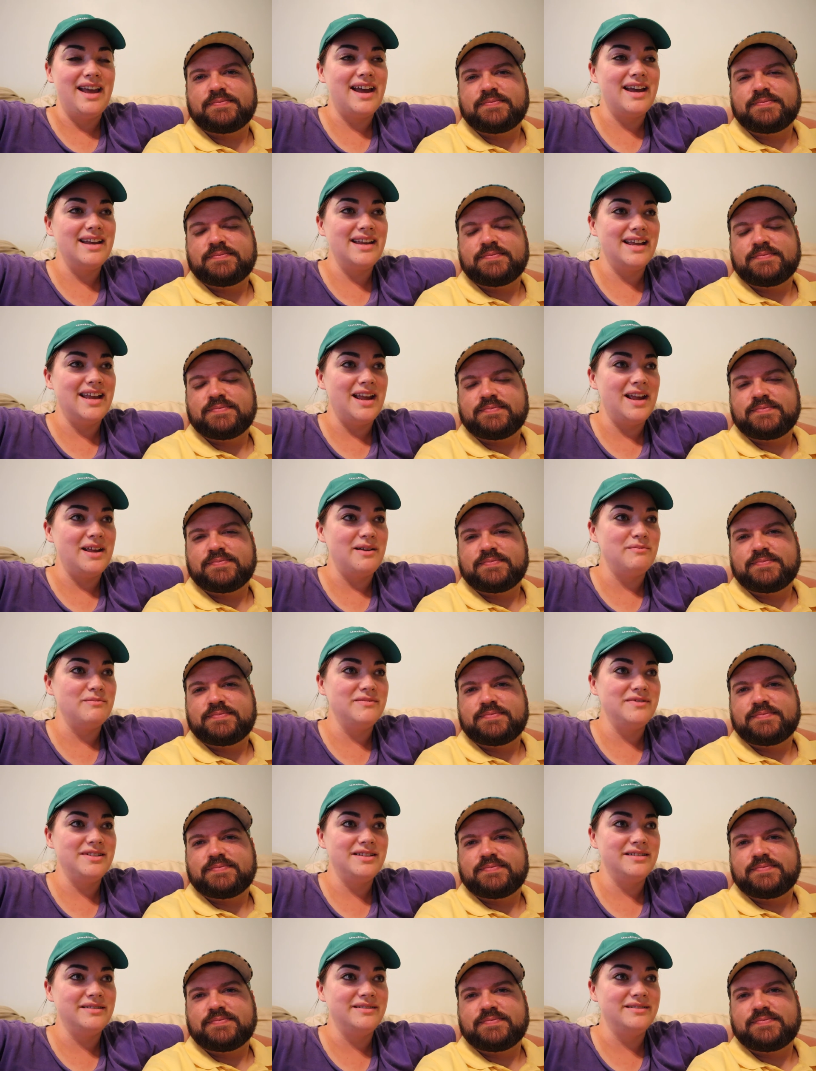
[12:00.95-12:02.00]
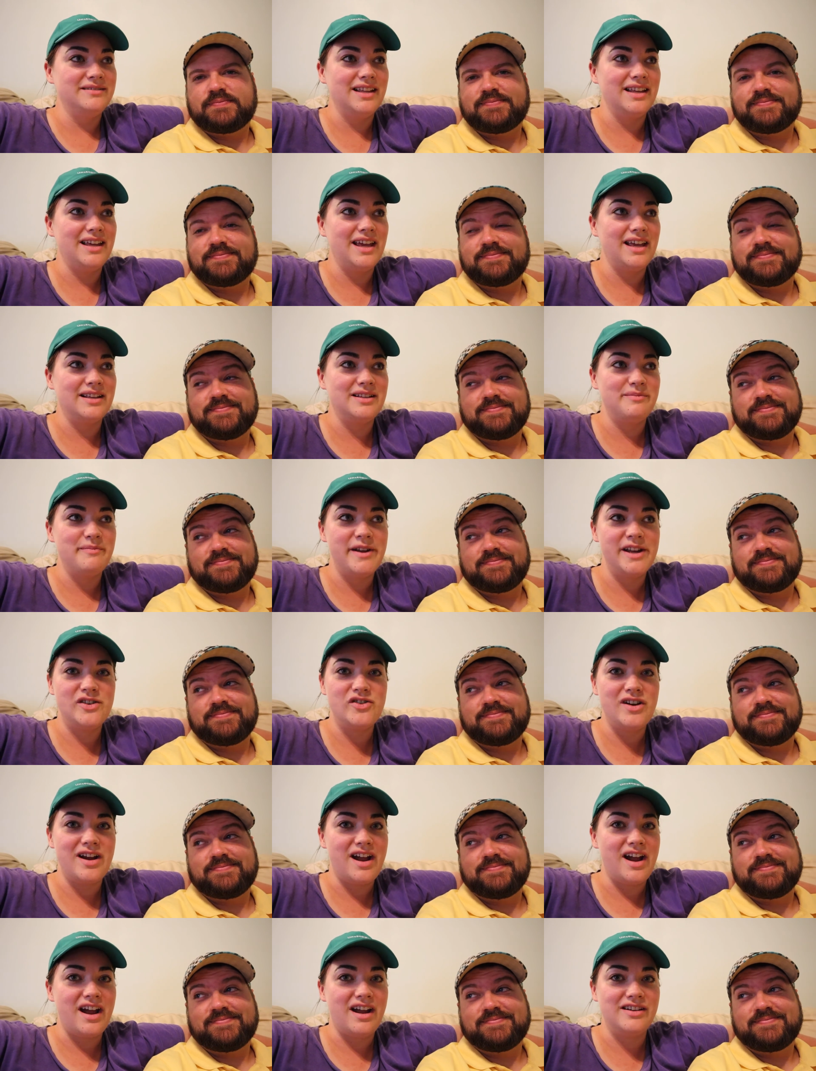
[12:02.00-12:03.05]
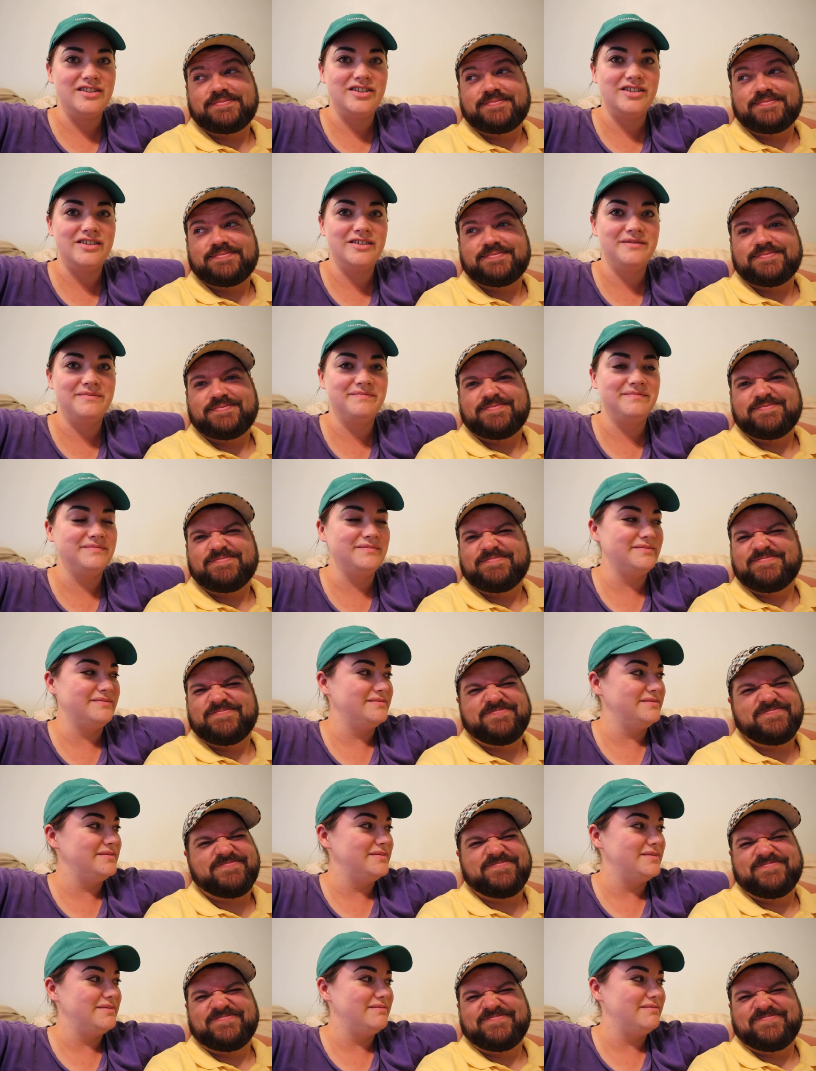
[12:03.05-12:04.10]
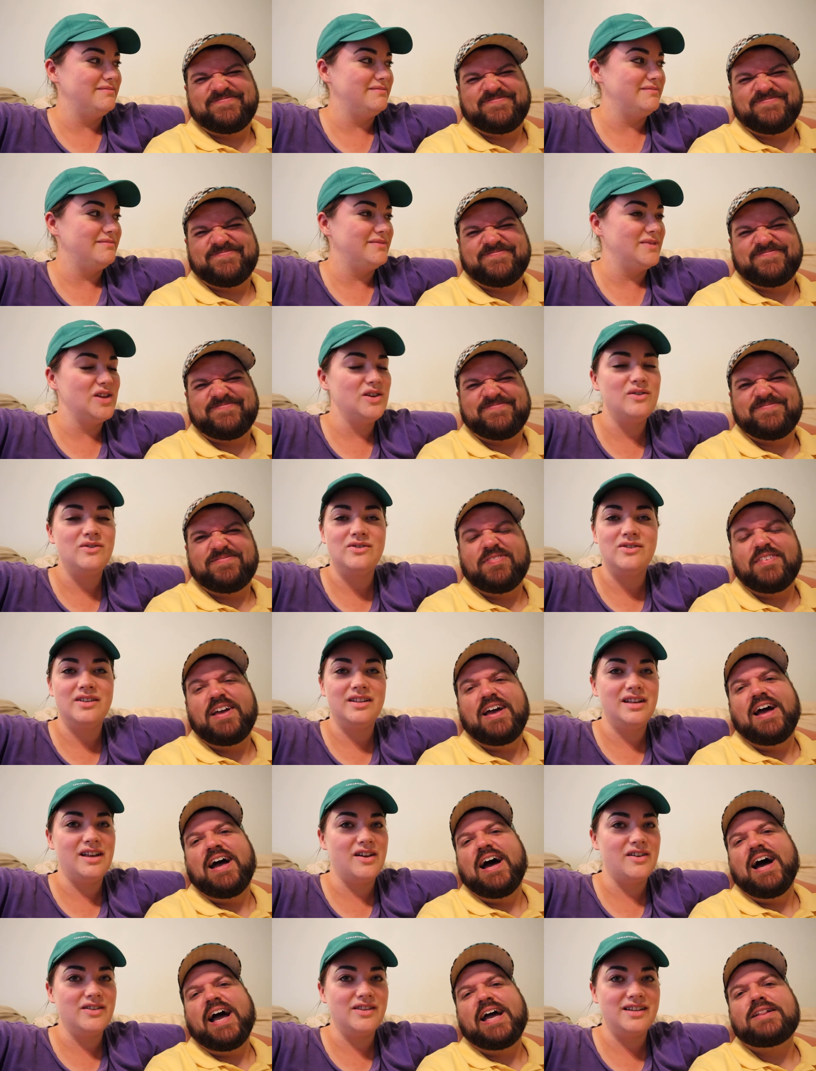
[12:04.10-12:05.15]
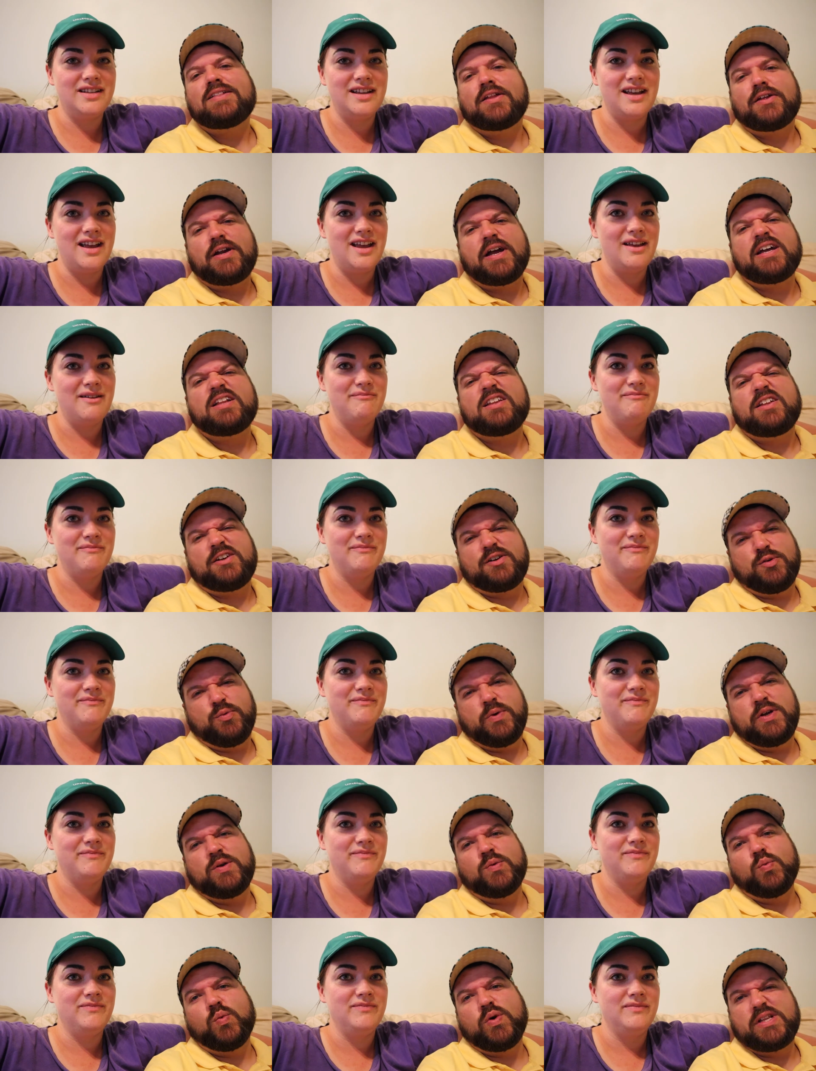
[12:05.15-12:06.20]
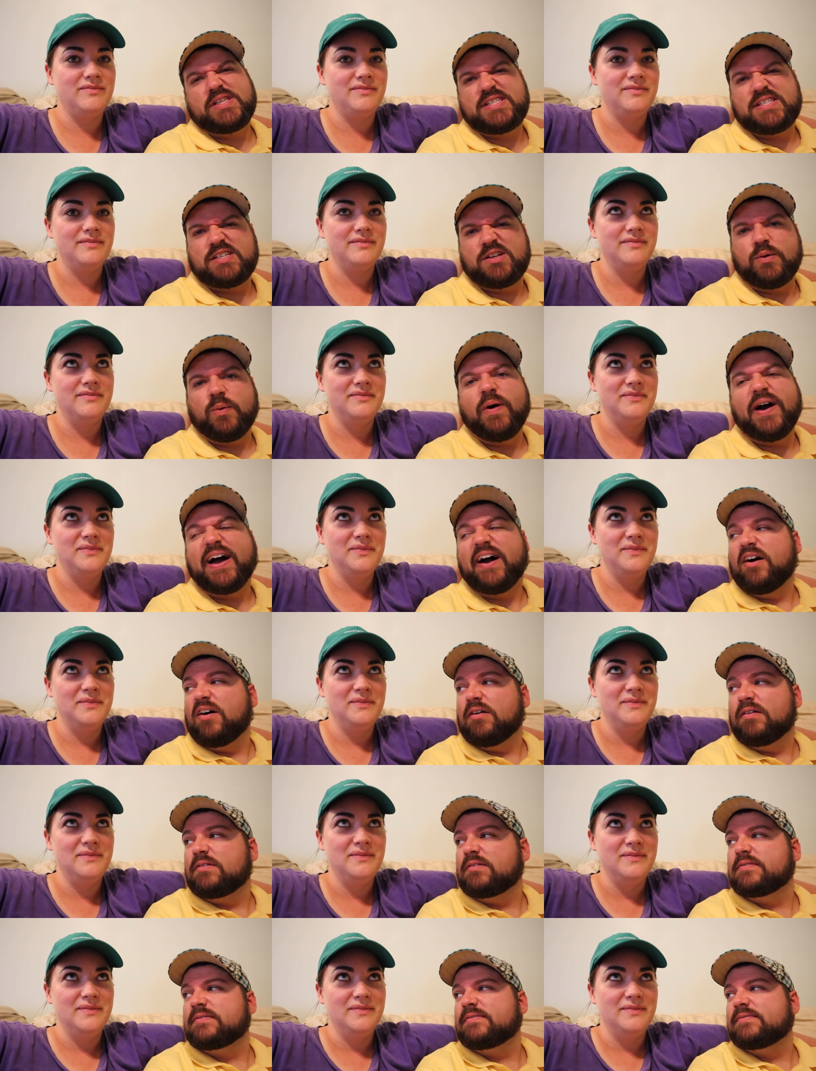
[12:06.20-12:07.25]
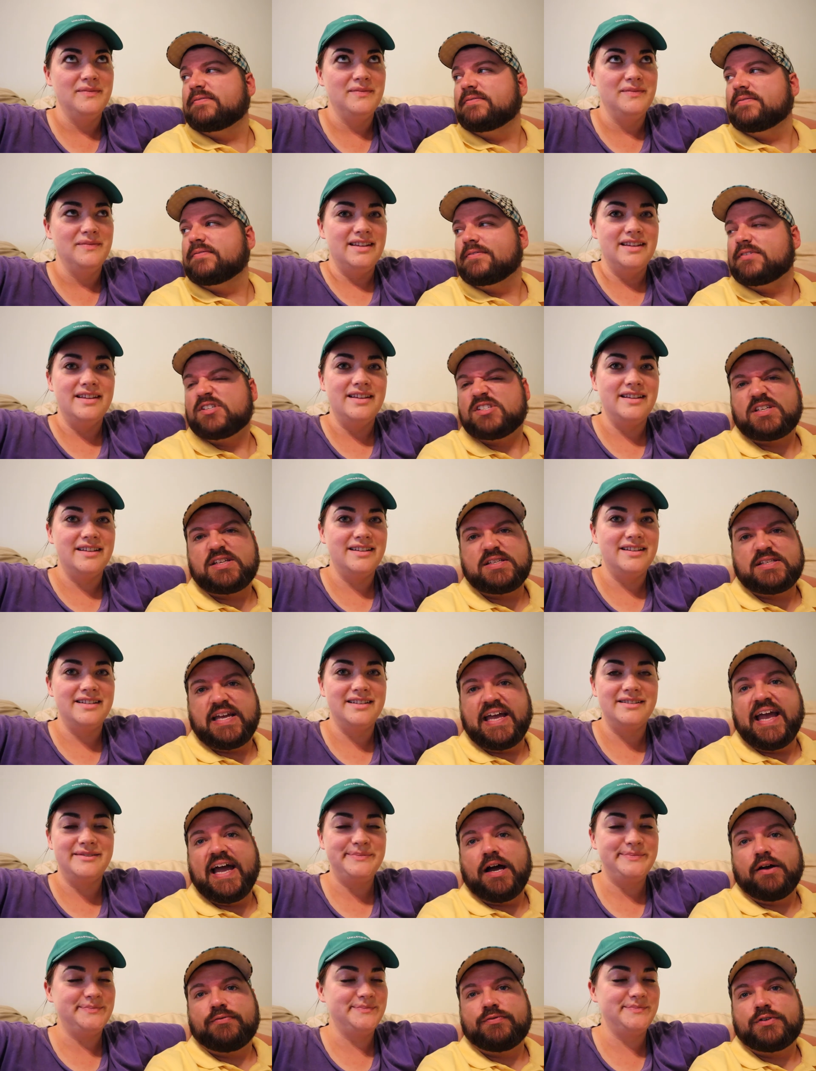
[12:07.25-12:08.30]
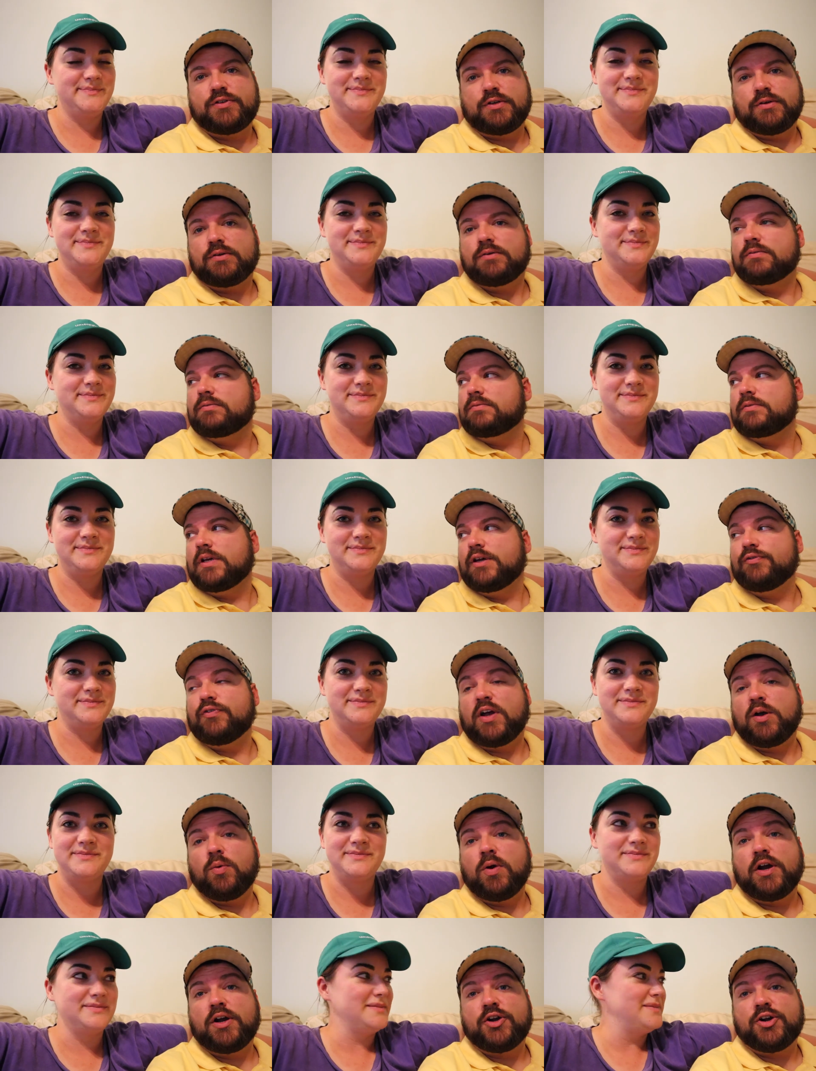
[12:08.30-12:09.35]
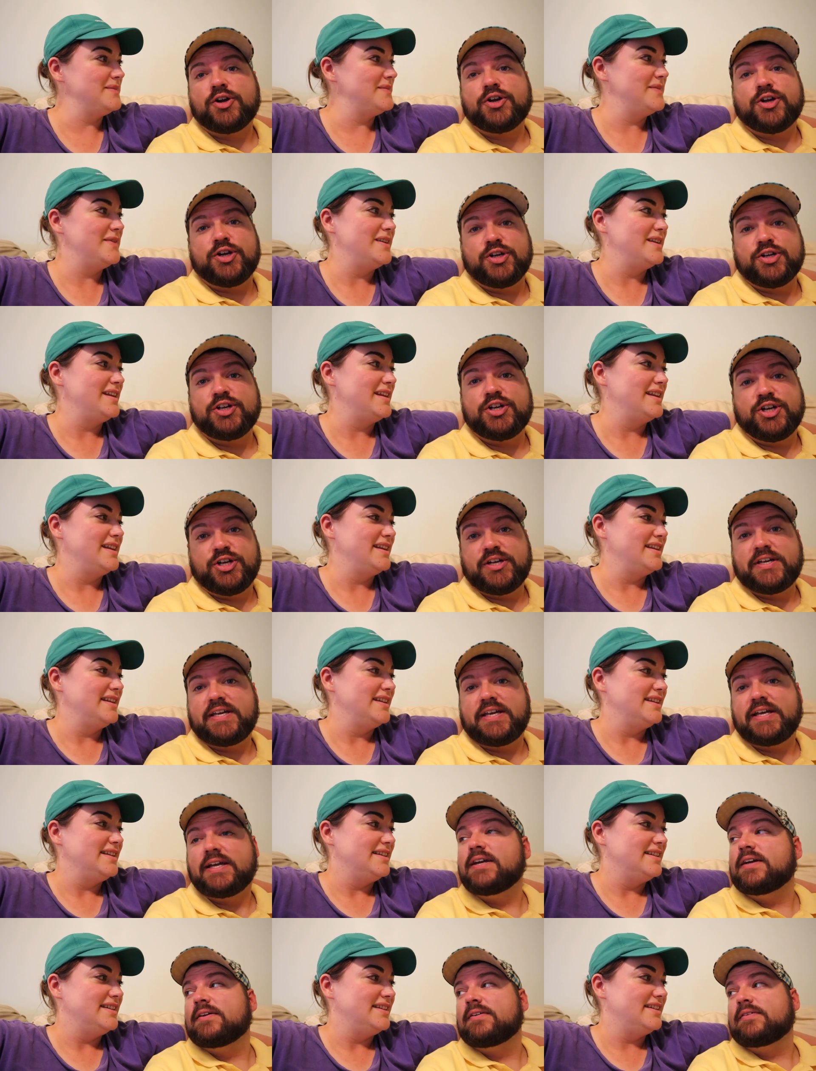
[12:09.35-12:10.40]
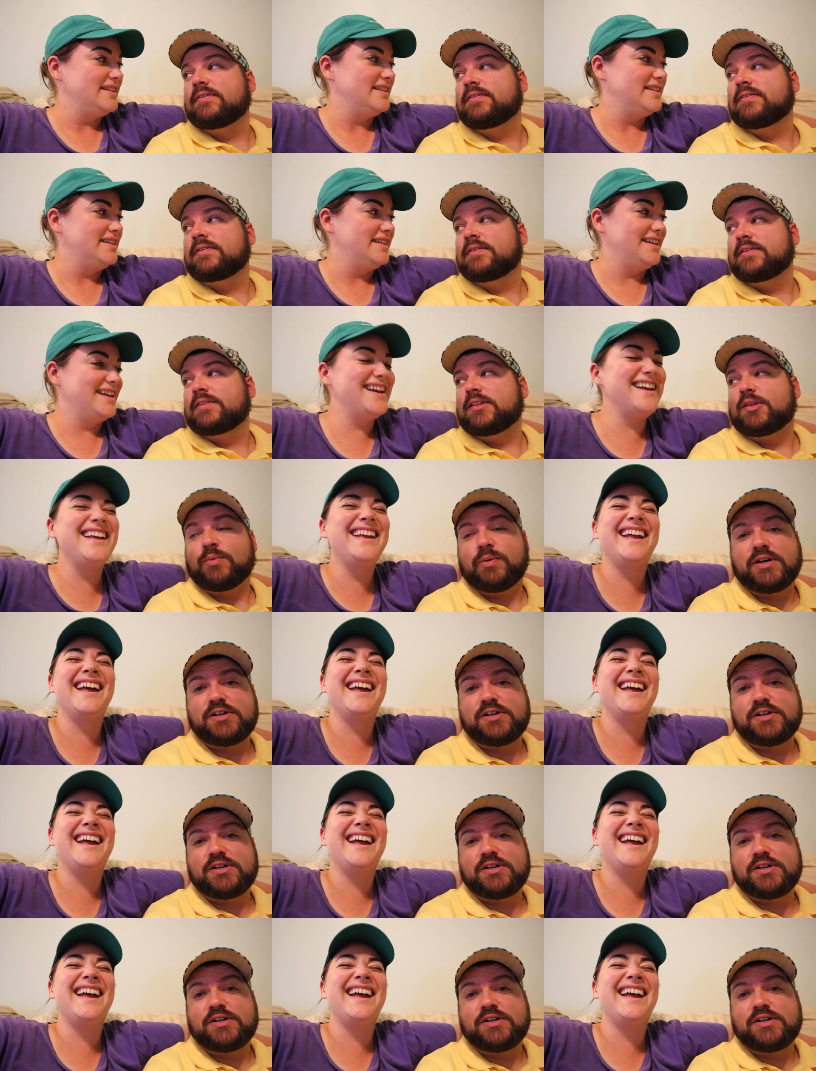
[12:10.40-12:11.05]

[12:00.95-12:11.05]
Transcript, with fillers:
Speaker 1: at games, kicks my trash, usually all
Speaker 2: the time. I let her win once in a while, just because I have to. If I want her good cooking that we